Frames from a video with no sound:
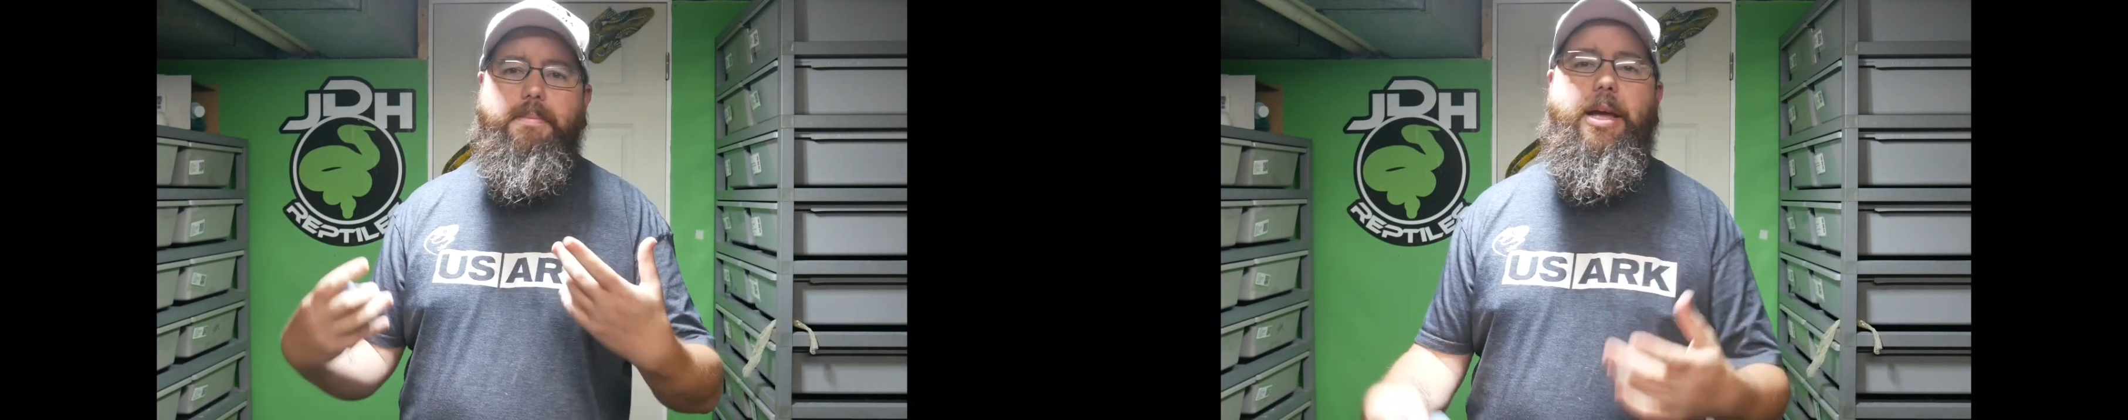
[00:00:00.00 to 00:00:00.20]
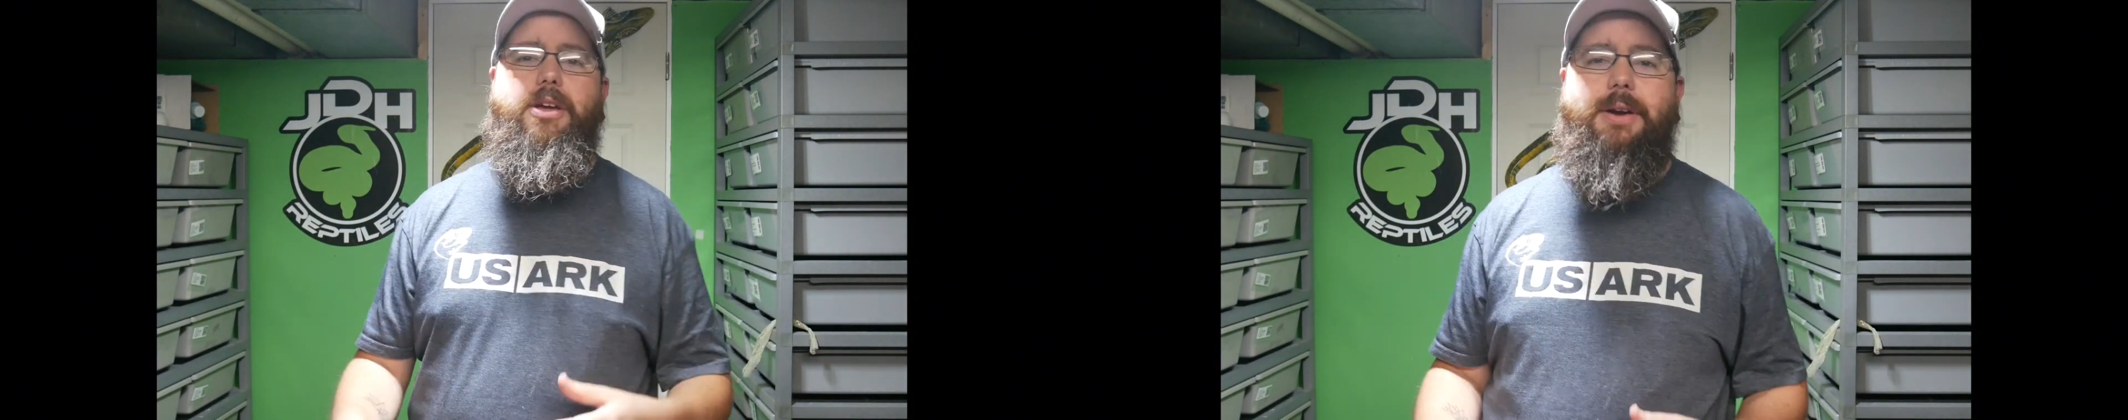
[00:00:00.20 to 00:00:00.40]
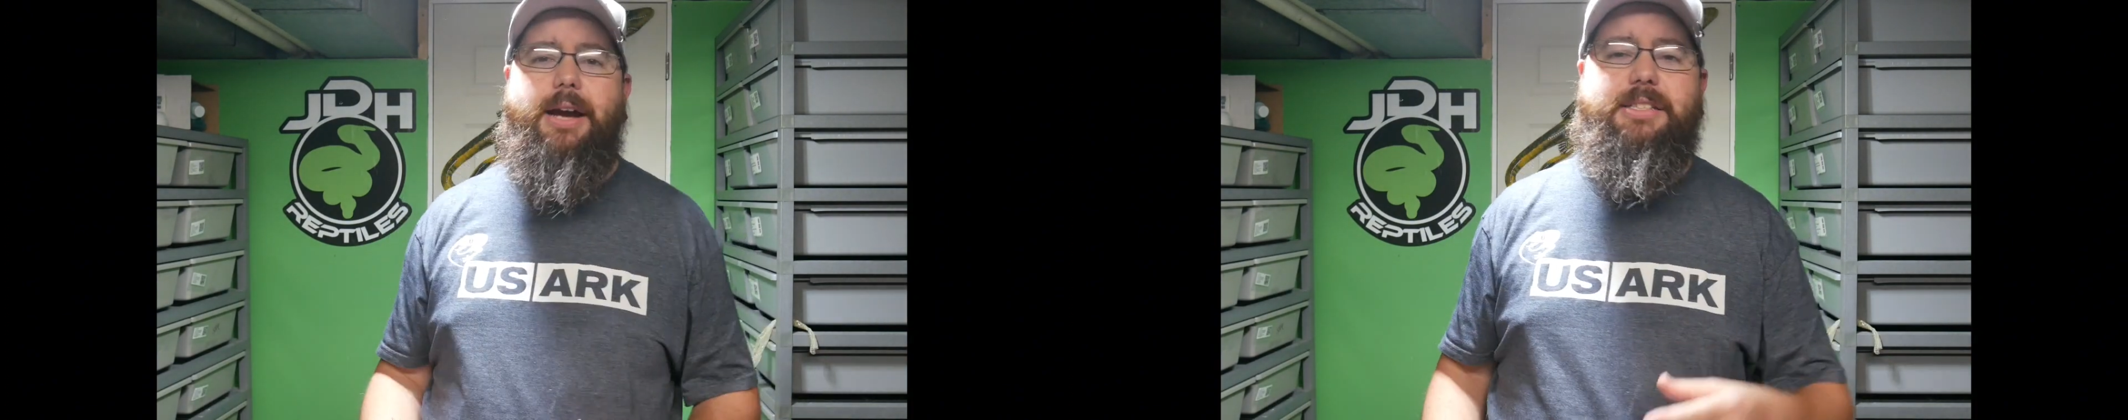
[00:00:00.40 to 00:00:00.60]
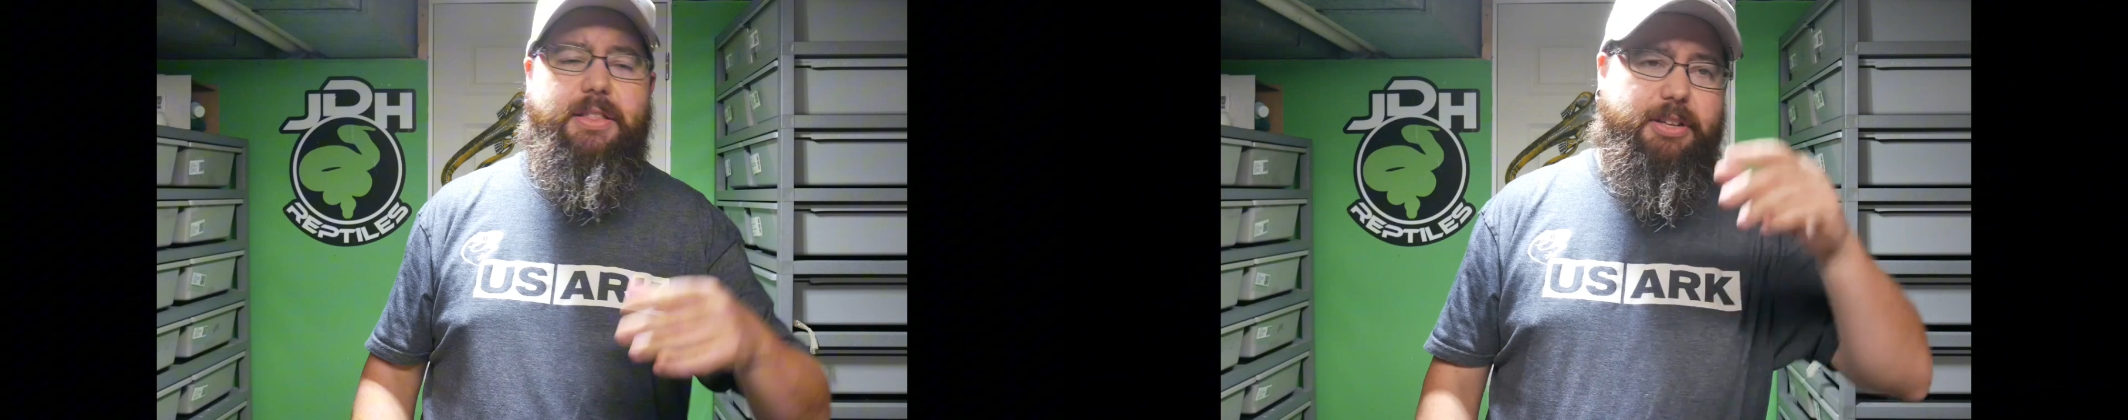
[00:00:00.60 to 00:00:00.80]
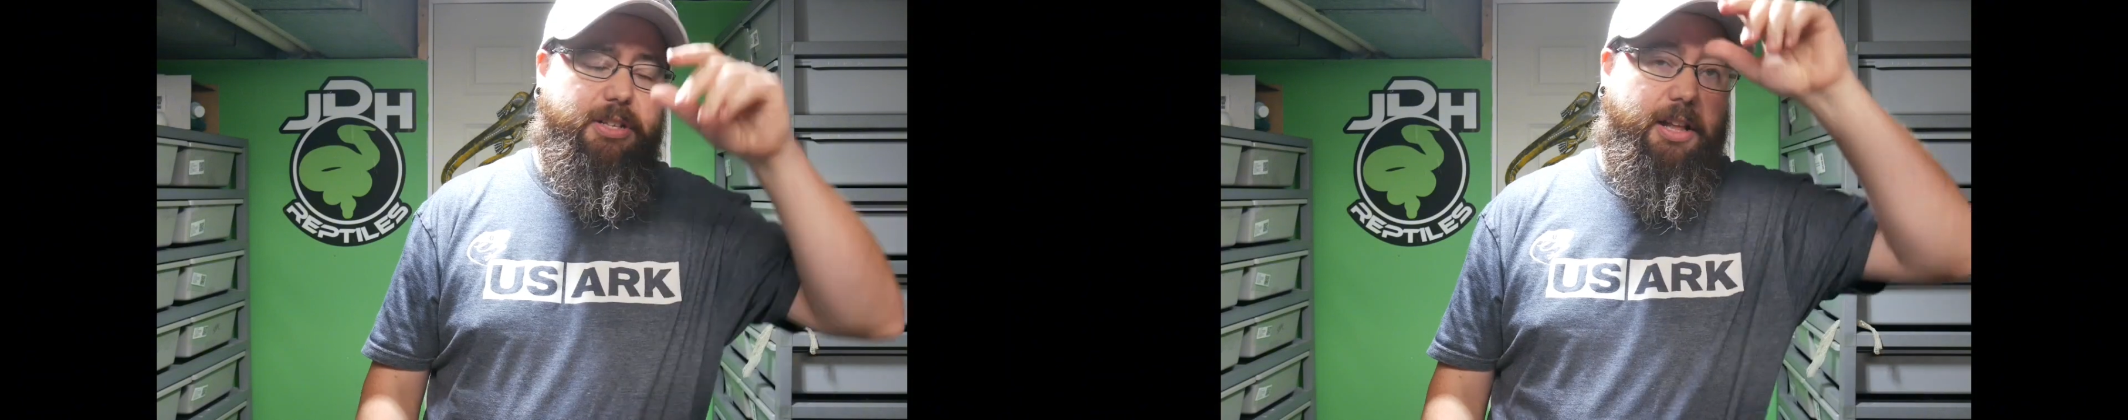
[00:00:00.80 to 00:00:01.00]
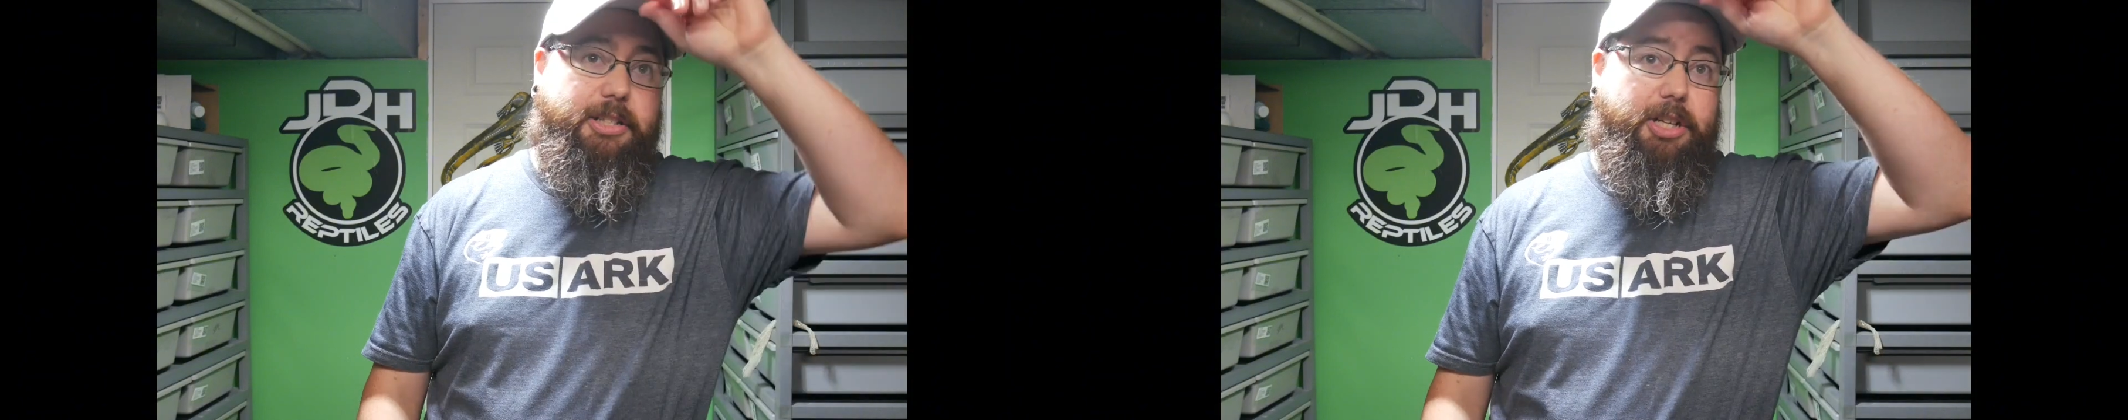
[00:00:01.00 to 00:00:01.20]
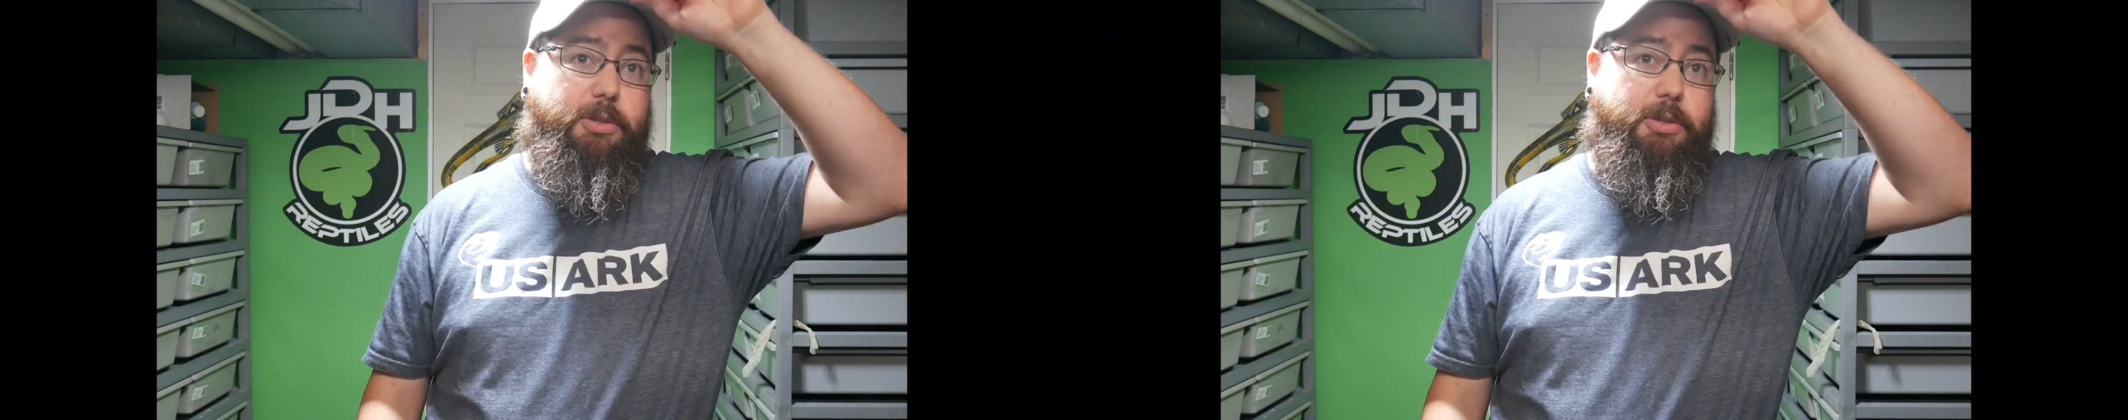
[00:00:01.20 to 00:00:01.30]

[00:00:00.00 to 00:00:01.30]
update you guys on this clutch,